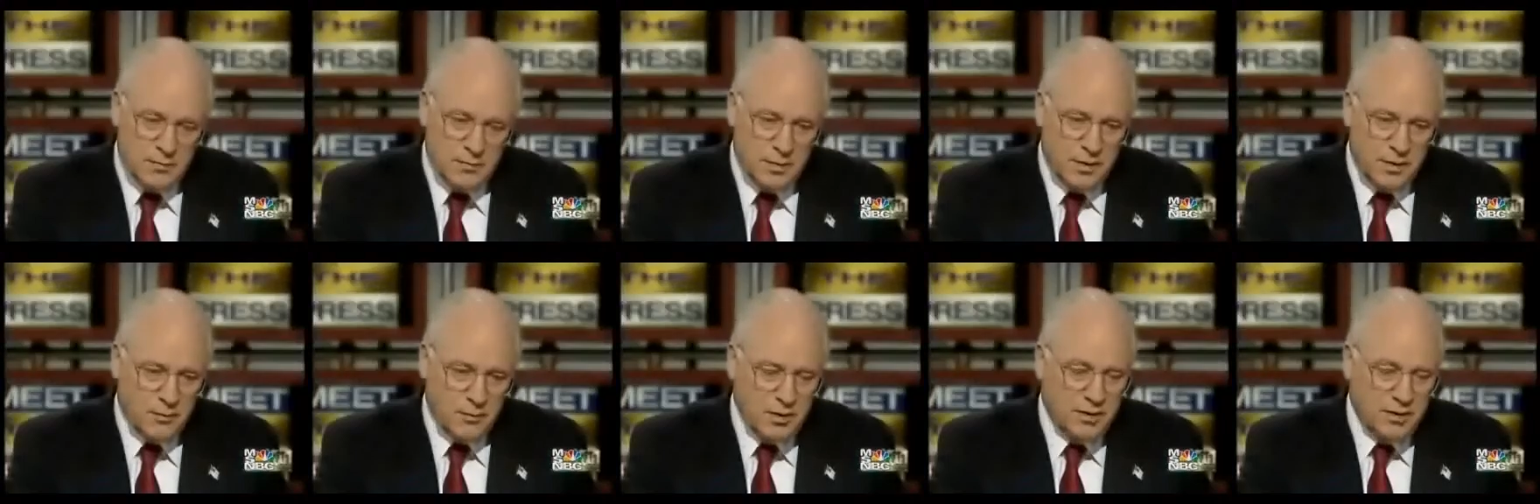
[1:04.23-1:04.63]

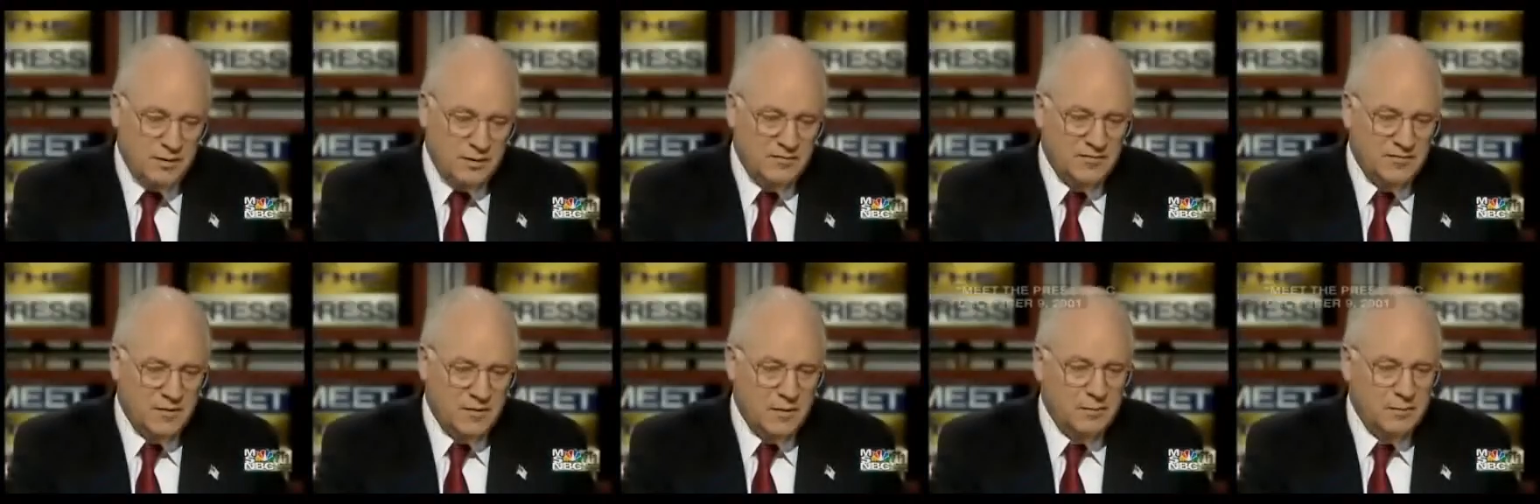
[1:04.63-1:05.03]
Uh, it's been
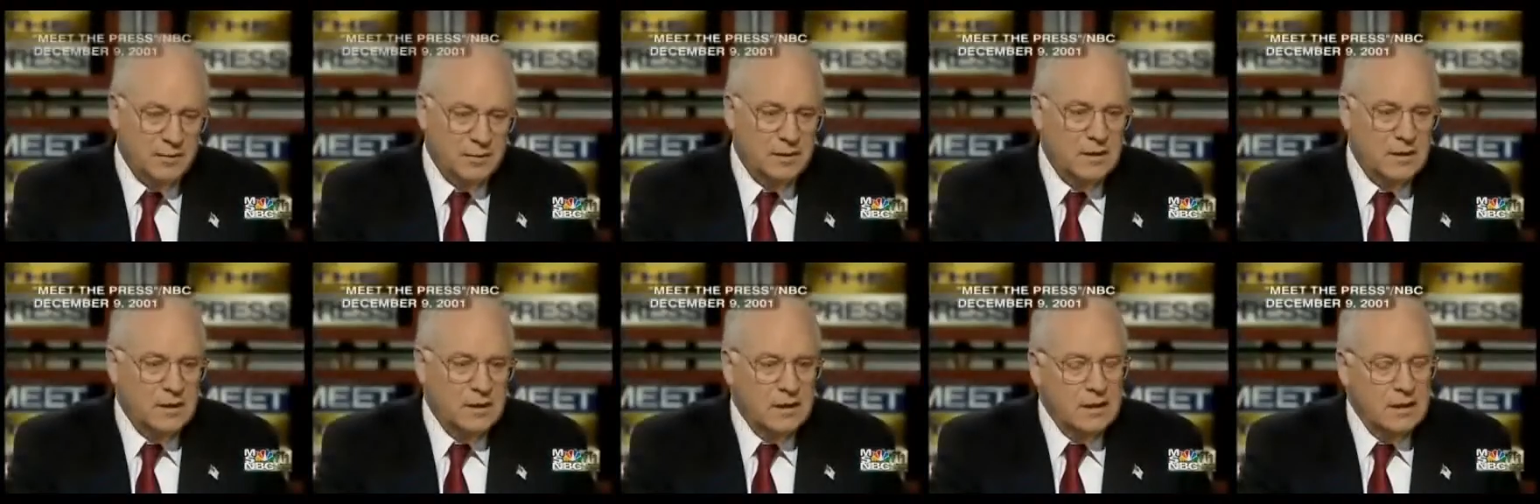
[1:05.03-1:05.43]
pretty well
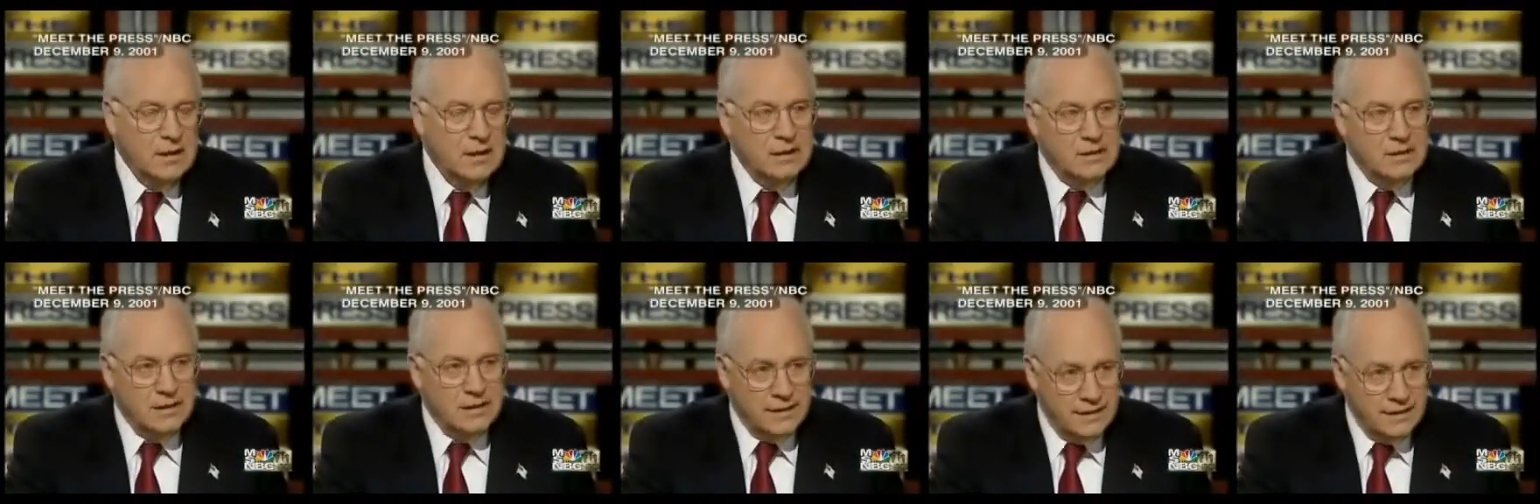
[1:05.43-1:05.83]

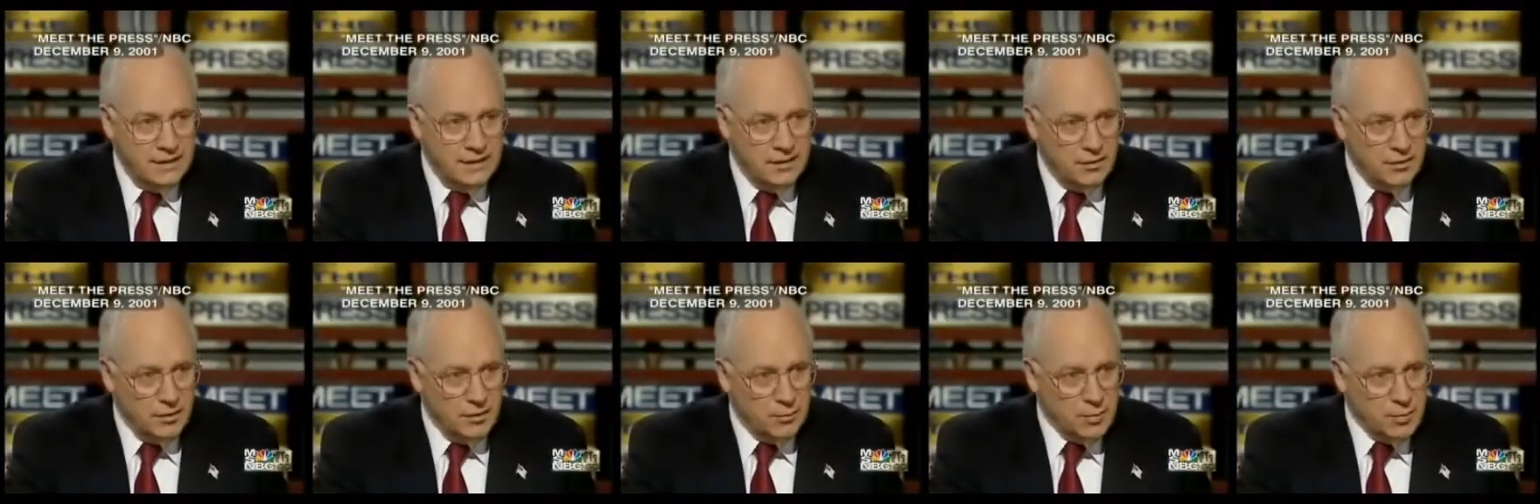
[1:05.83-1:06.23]
confirmed
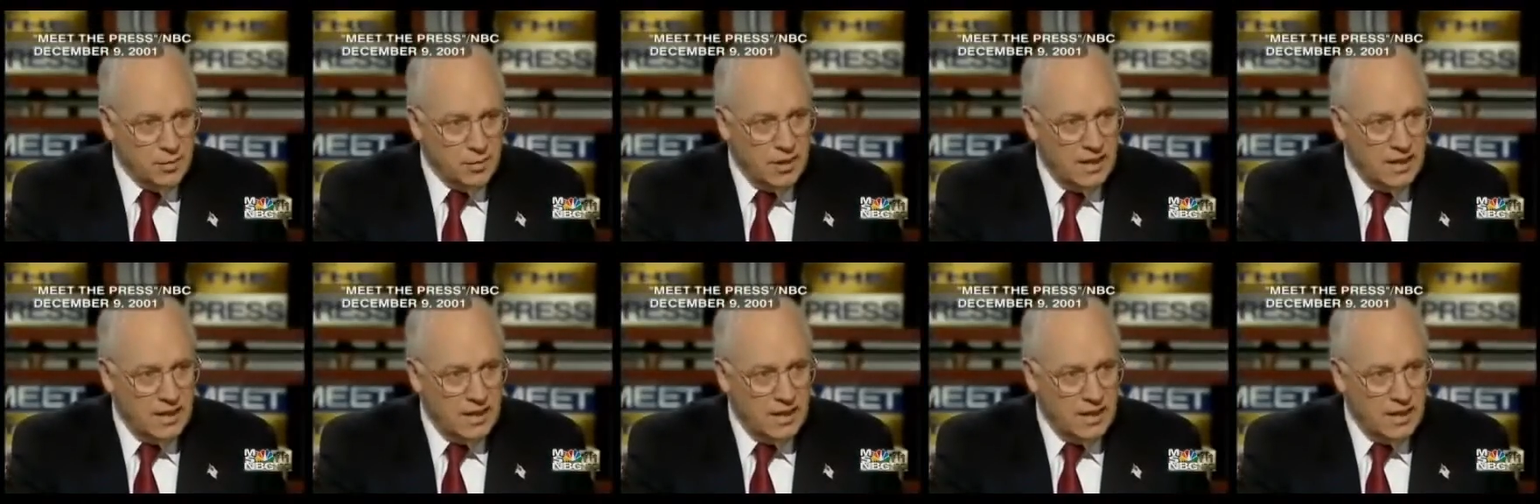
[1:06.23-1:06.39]
that he